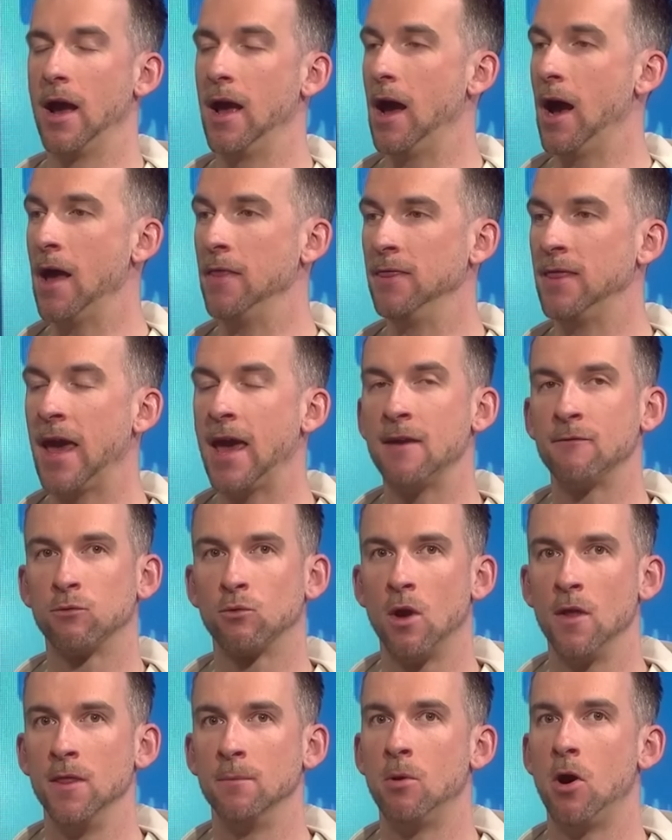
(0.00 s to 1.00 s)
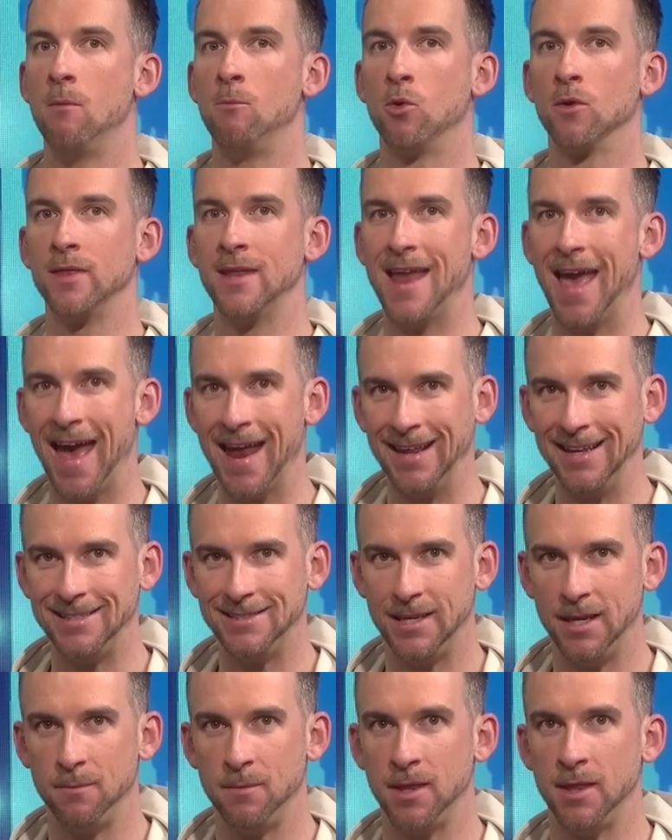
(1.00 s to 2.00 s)
I, I, they have run the ball more than any
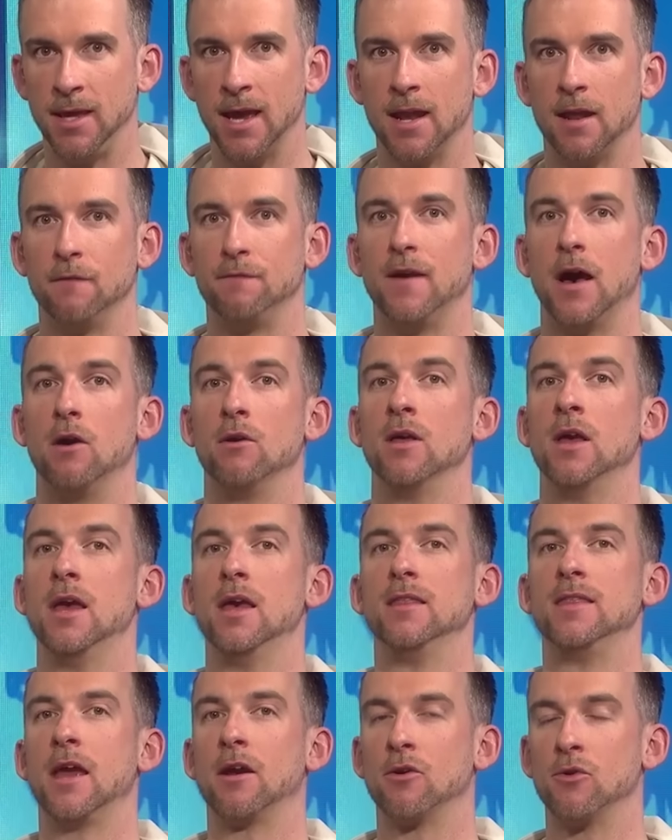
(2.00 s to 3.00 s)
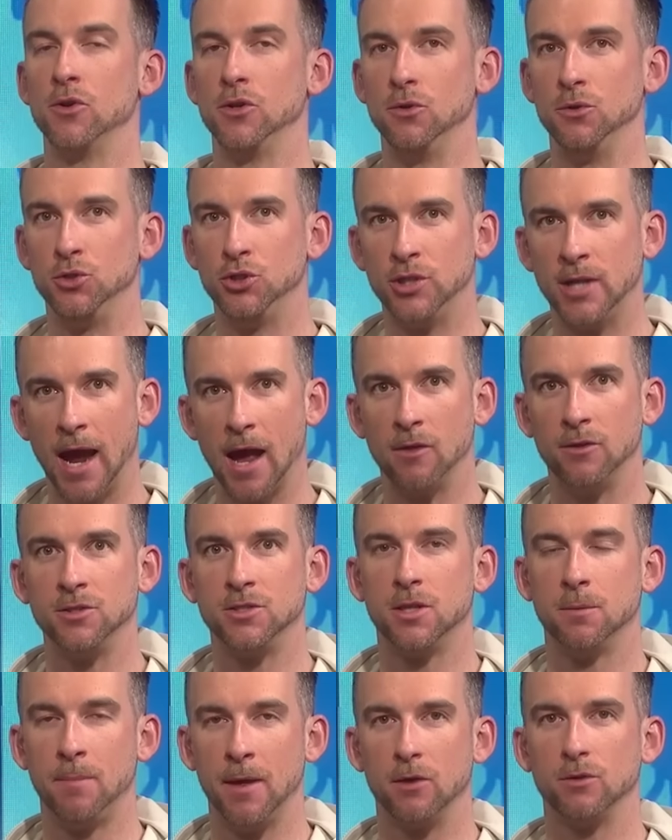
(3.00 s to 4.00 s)
team in the NFL. They are going to
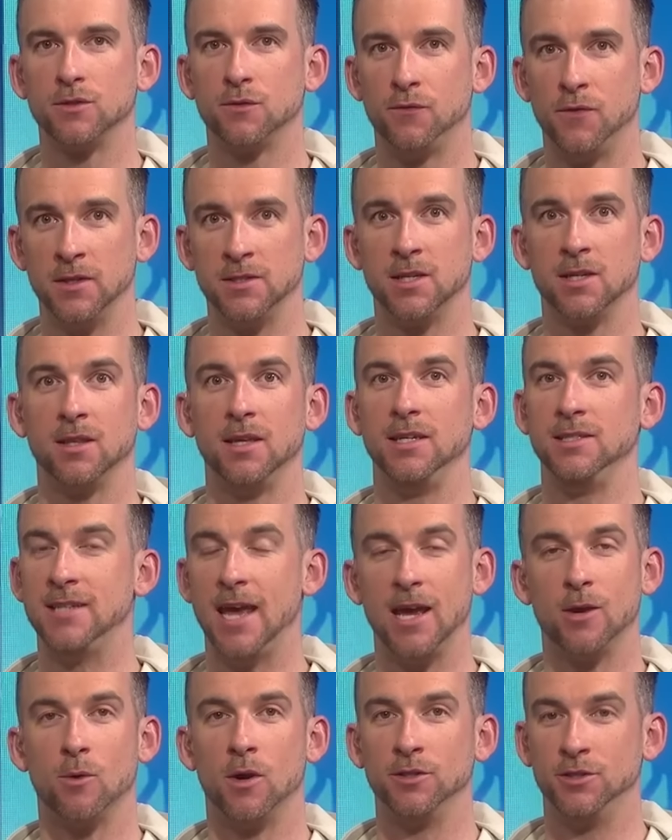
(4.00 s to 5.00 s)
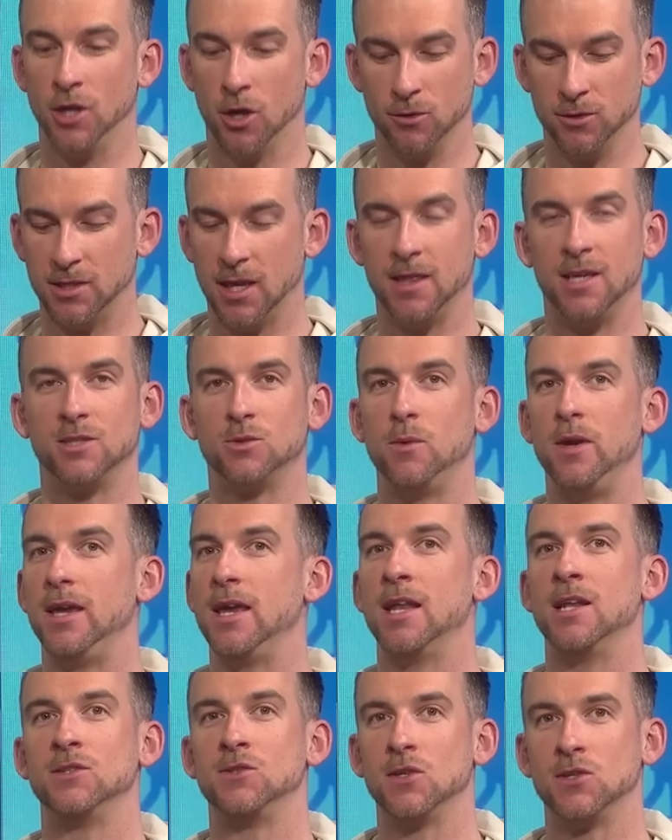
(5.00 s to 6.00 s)
challenge the Bills physically. DaQuan Jones said this
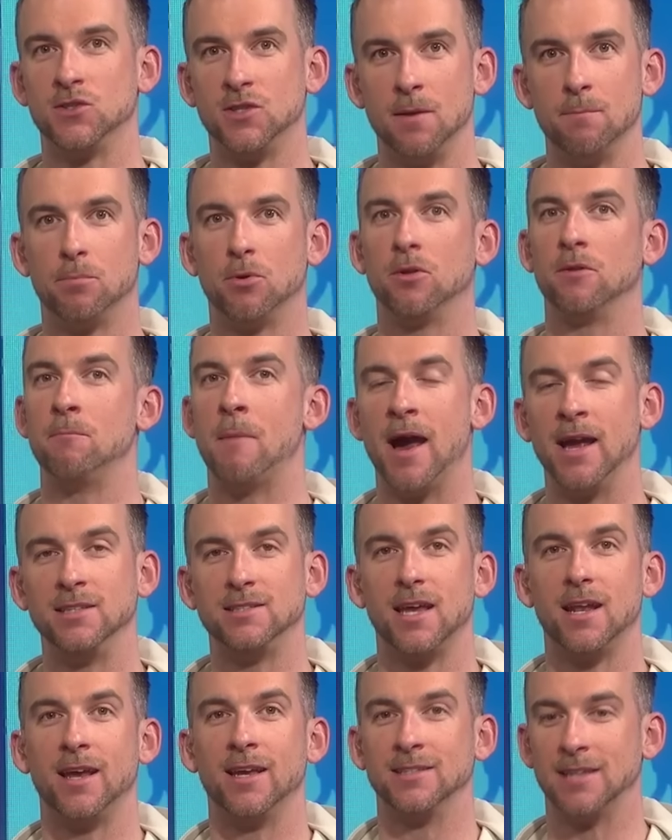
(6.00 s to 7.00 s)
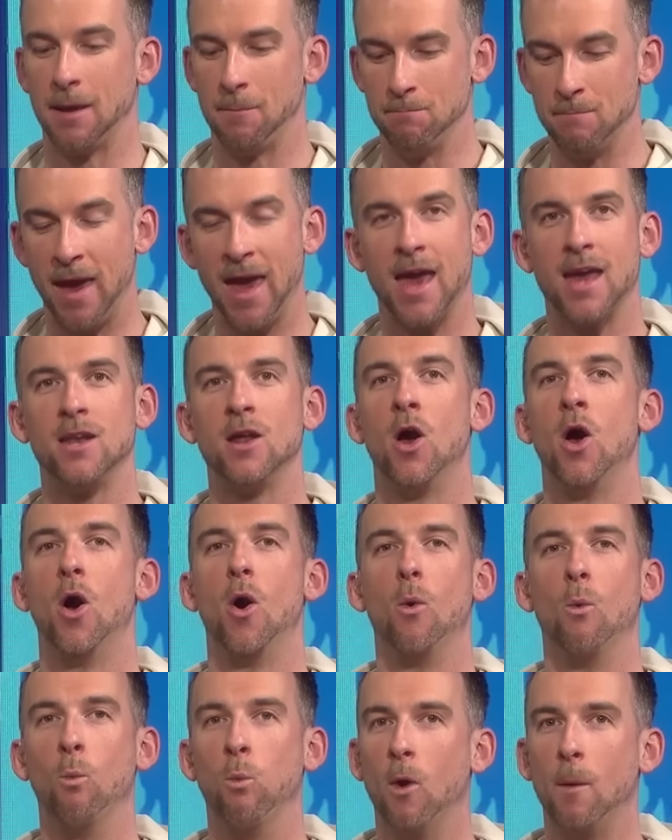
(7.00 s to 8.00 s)
week it is as simple mindset as a man
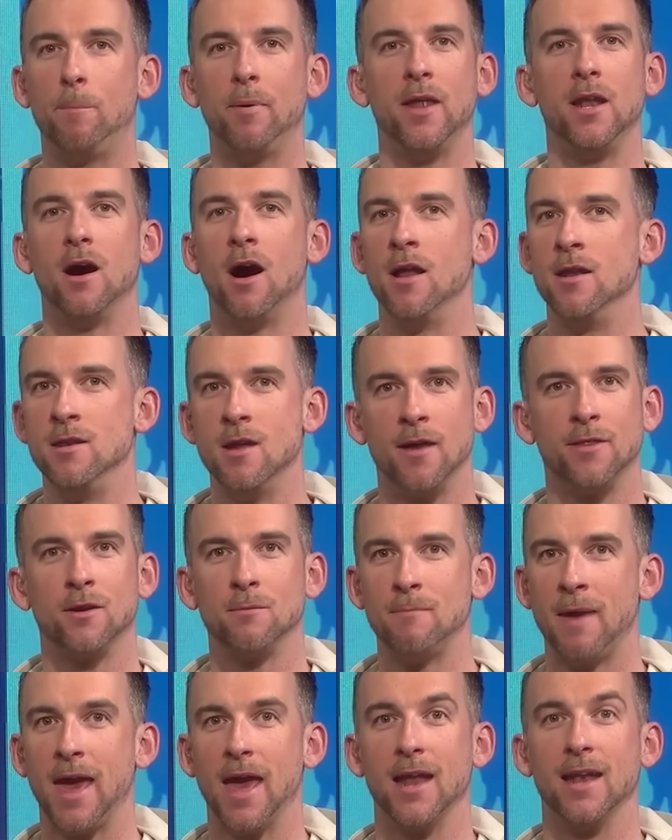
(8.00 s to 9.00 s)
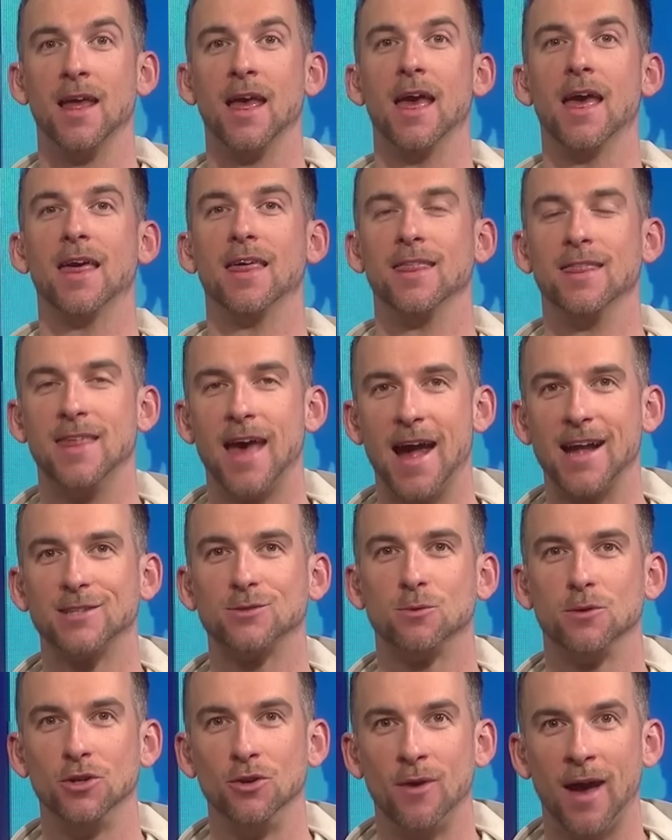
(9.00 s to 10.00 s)
whooping another man.
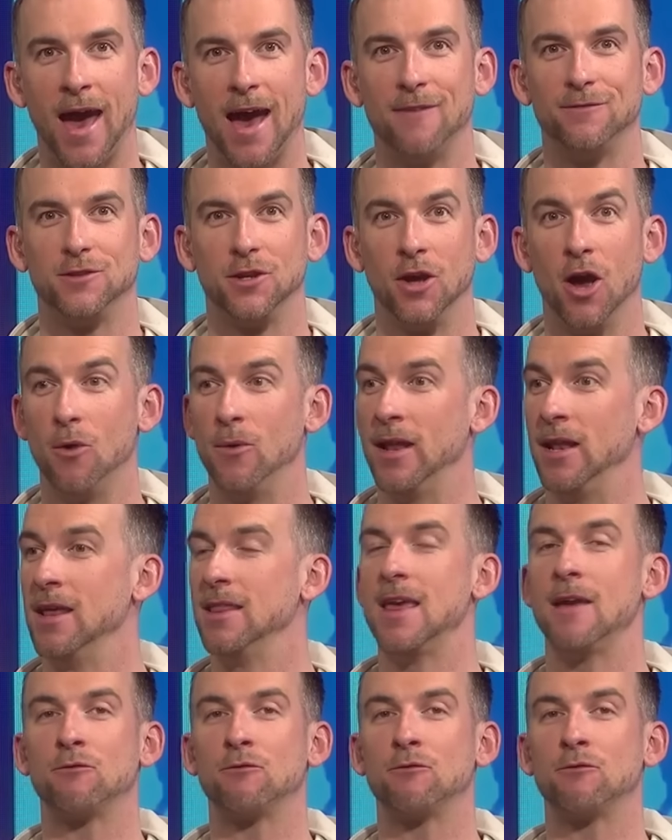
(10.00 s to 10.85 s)
That's what you have to go in.